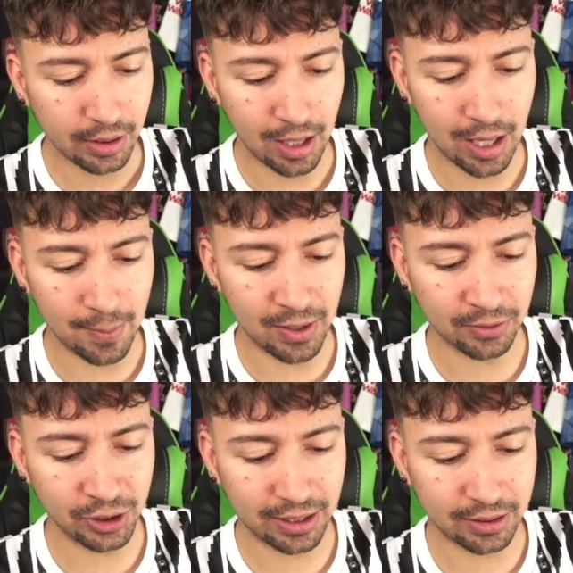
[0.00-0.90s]

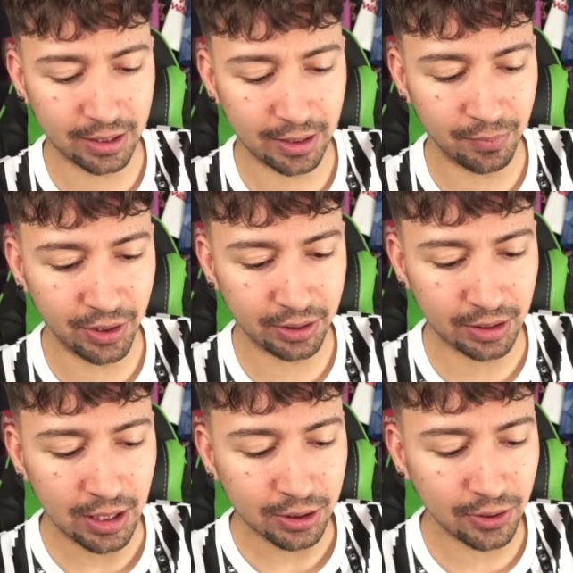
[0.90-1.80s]
And check the news.
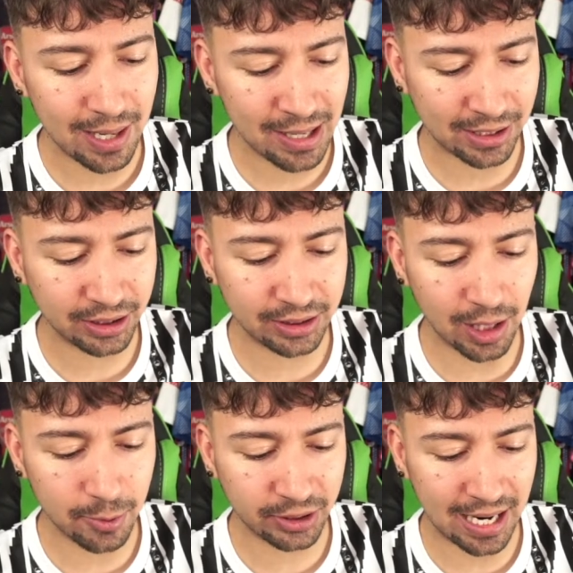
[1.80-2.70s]
So let me actually
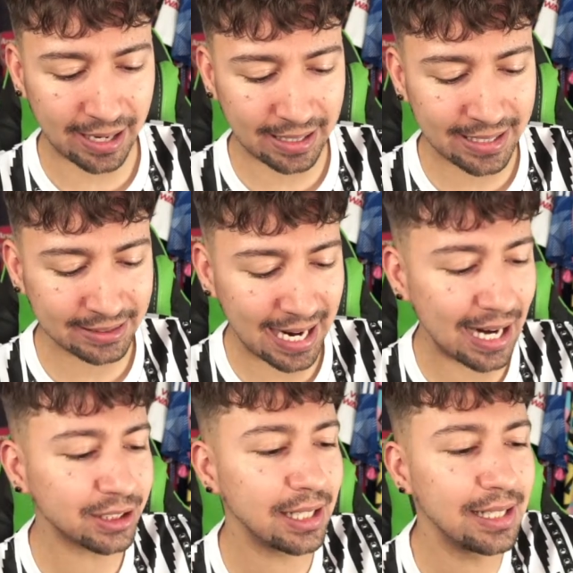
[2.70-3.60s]
double check. Is there
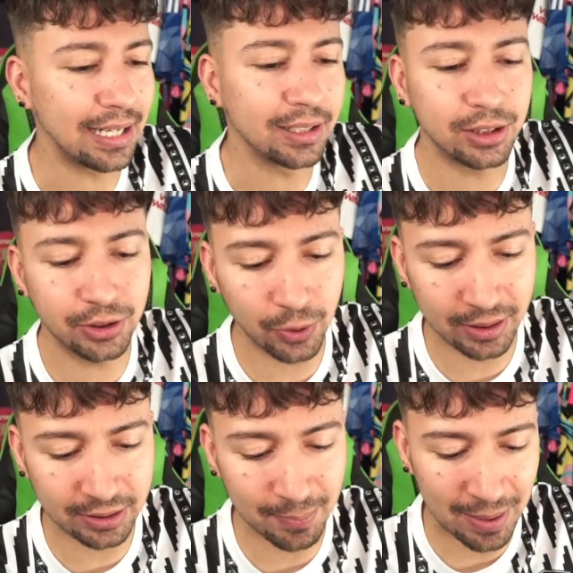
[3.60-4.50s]
actually a link to join
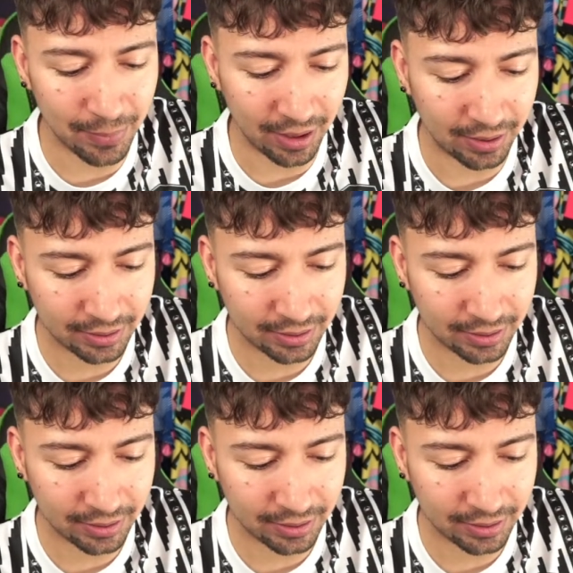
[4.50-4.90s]
as a member?